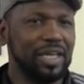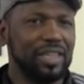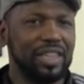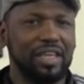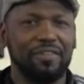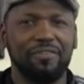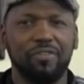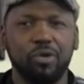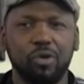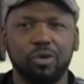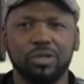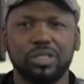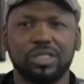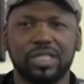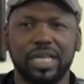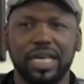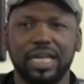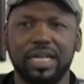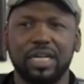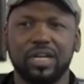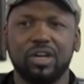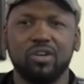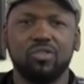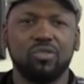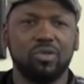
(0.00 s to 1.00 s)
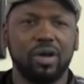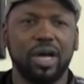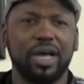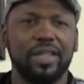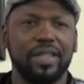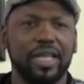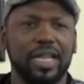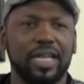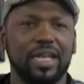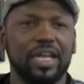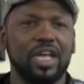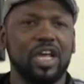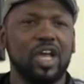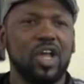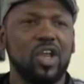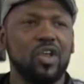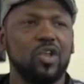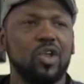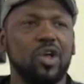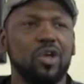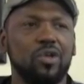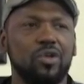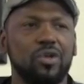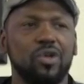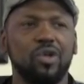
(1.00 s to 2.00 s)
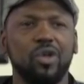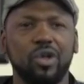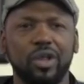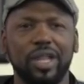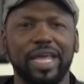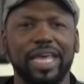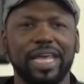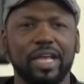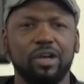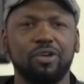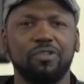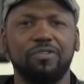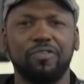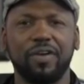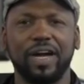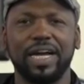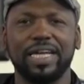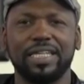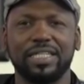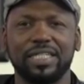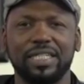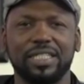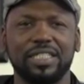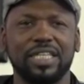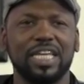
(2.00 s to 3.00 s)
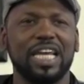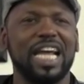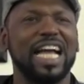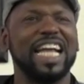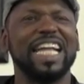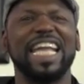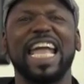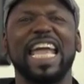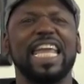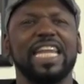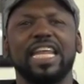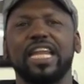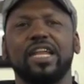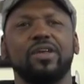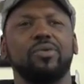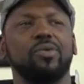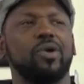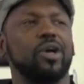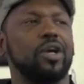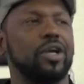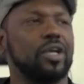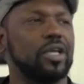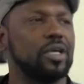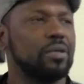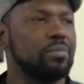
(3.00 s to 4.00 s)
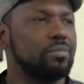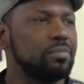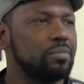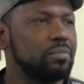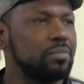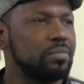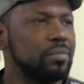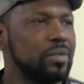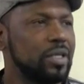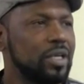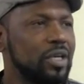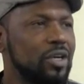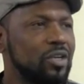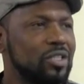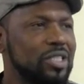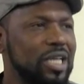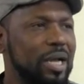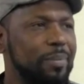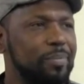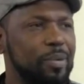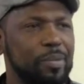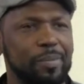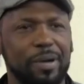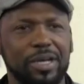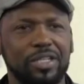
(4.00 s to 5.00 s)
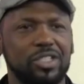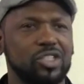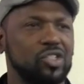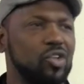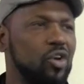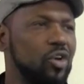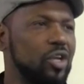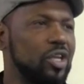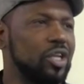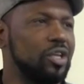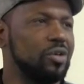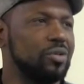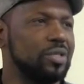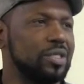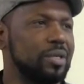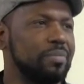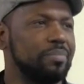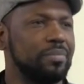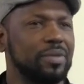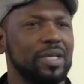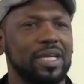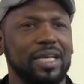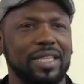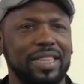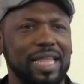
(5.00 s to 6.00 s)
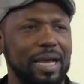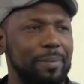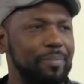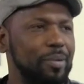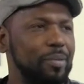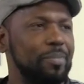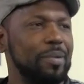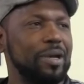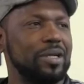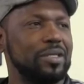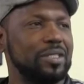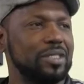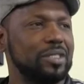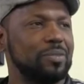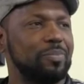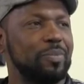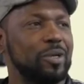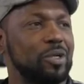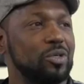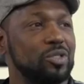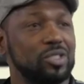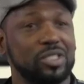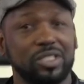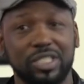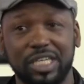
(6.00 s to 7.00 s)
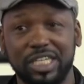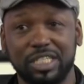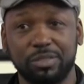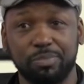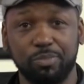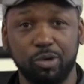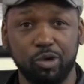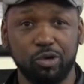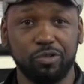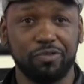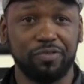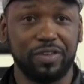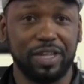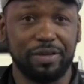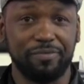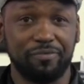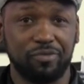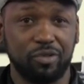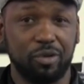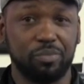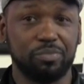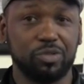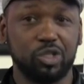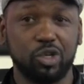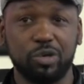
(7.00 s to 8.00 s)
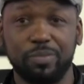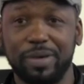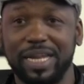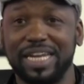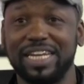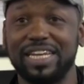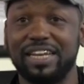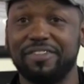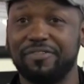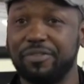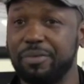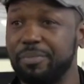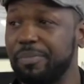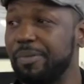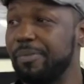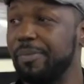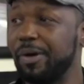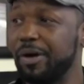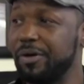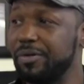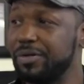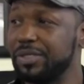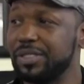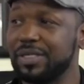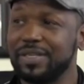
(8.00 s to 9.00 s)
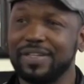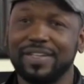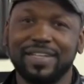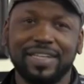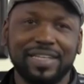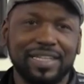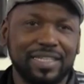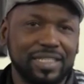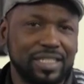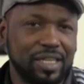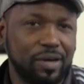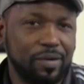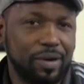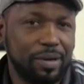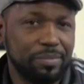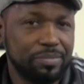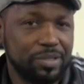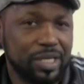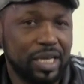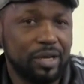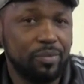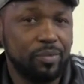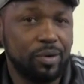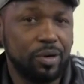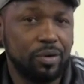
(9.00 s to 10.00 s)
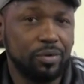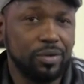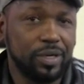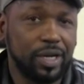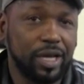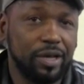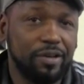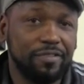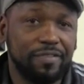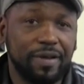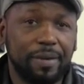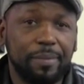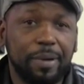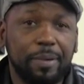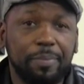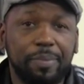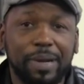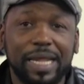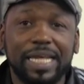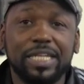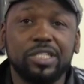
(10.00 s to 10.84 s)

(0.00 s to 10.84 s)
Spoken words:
they've all said, right then, none of the Ingle fighters are getting any work, because that promoter's not going to use him. That promoter's, because he's moved him from too many different promoters. So I'm saying, well, you know, if I'm